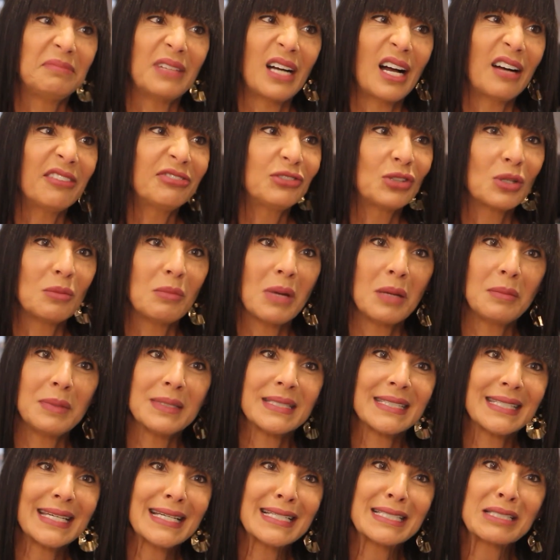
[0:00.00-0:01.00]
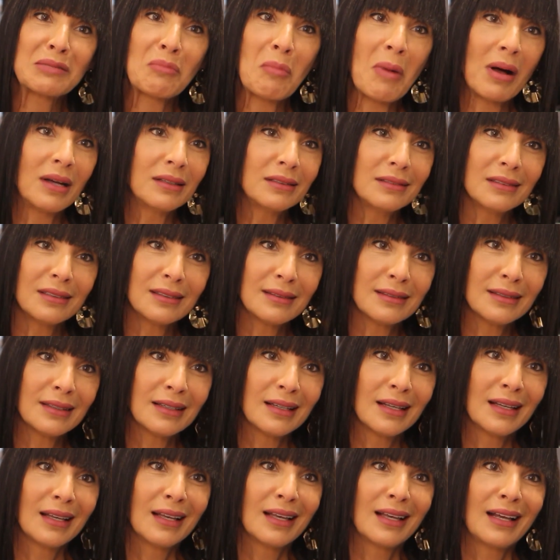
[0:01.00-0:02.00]
after maybe 6 months,
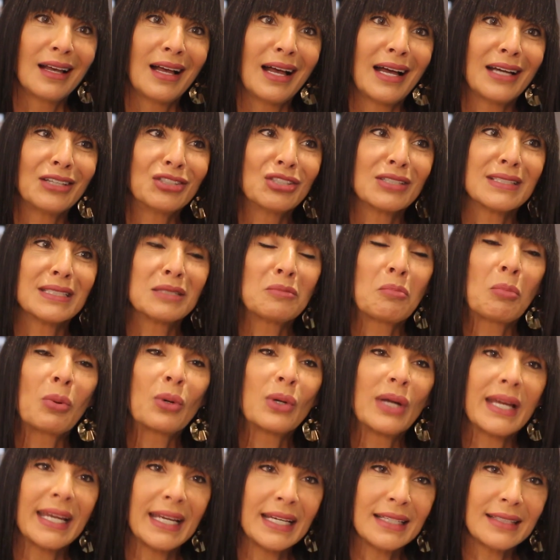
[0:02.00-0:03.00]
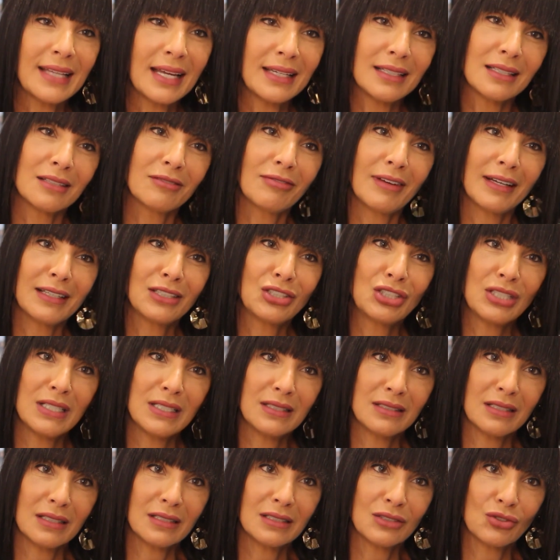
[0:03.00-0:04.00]
I just prayed and invited
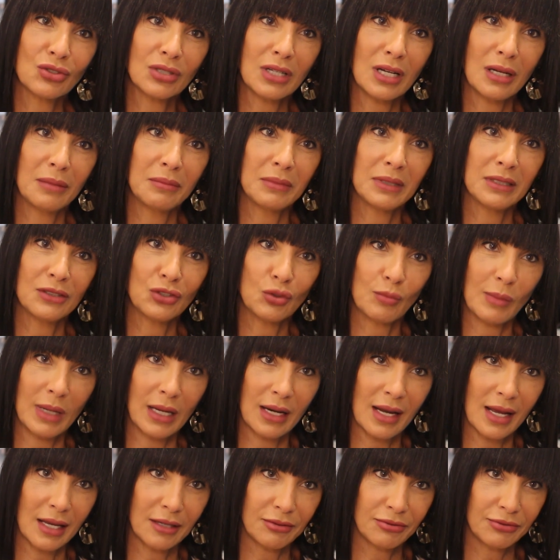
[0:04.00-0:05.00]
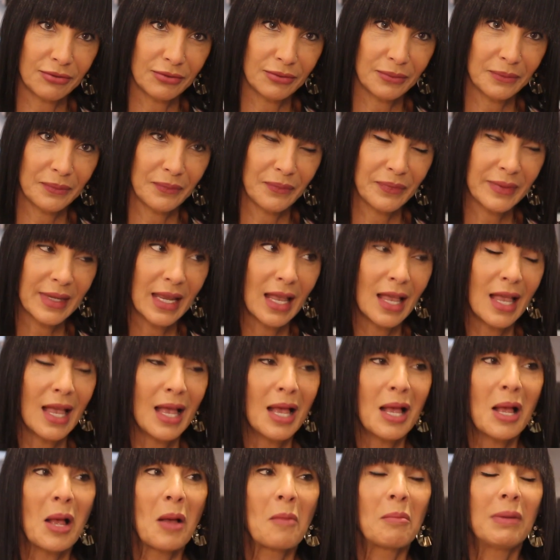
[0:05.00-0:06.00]
Jesus to come into my life.
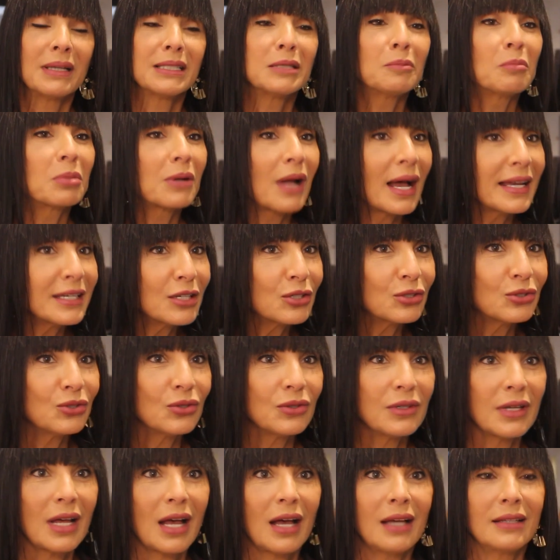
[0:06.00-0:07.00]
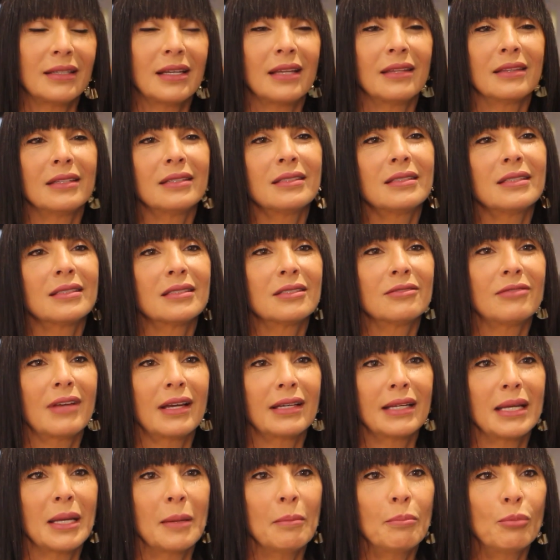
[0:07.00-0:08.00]
But prior to that, and this is
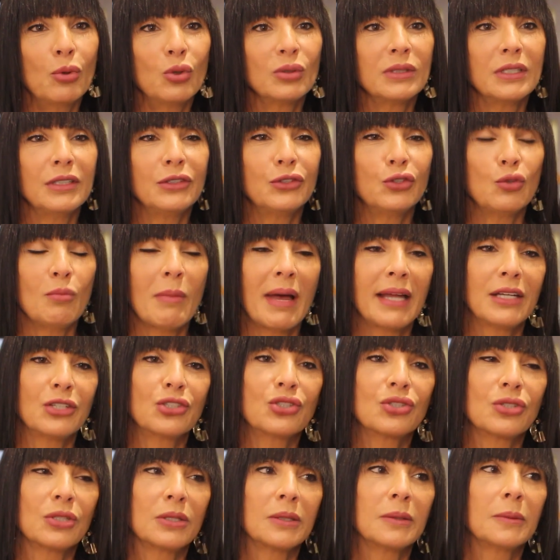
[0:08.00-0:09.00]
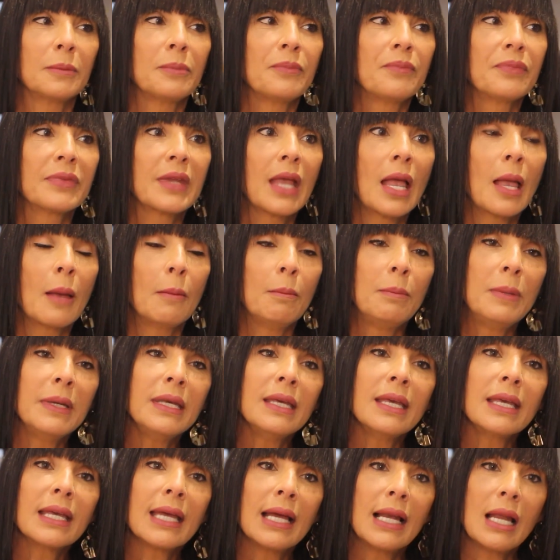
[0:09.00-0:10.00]
very important to mention,
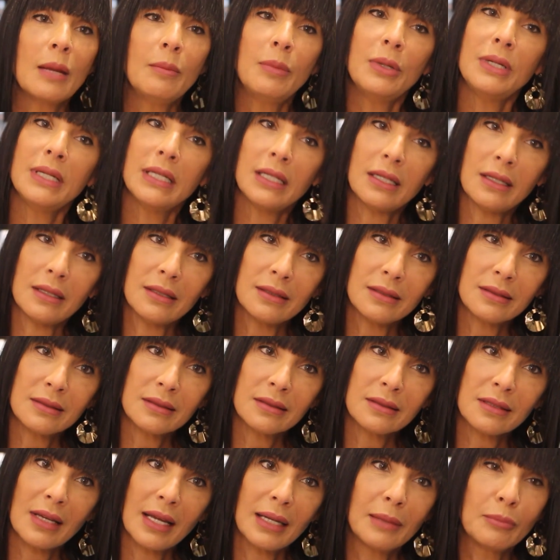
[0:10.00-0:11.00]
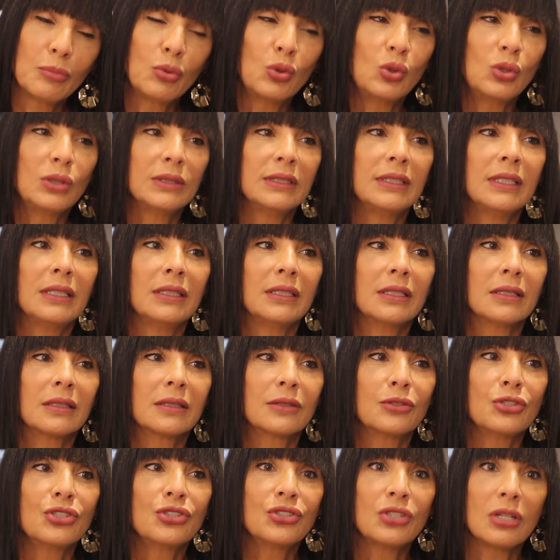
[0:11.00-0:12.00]
being a Lebanese and born in a
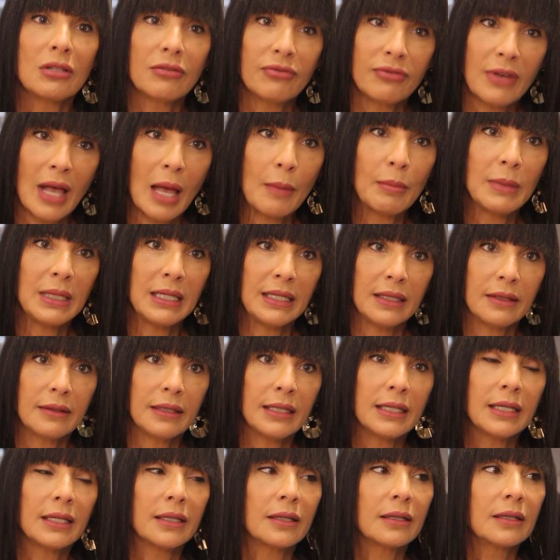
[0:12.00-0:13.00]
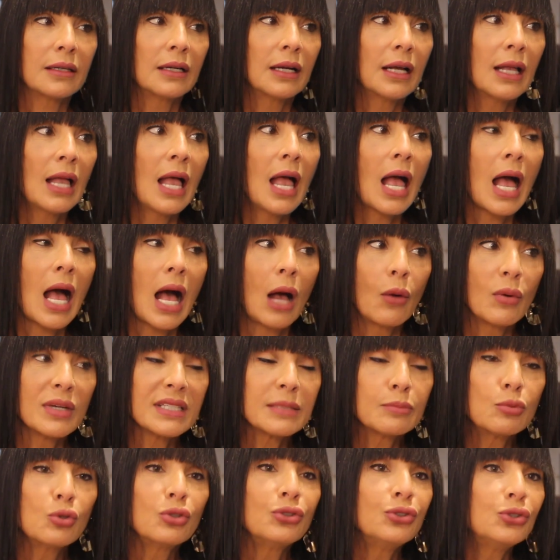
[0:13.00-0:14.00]
Christian family there, I
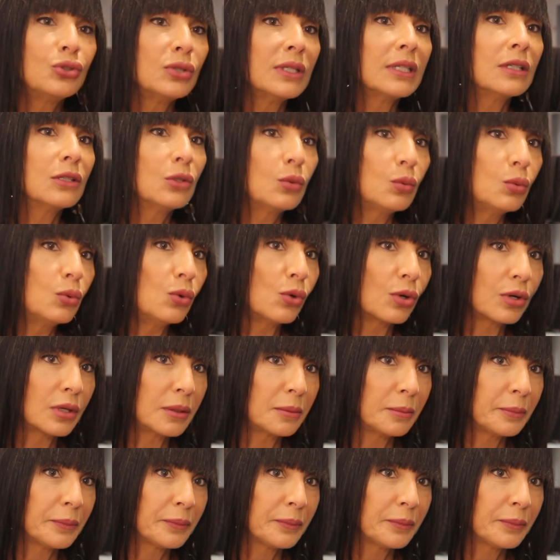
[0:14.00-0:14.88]
was born during the war.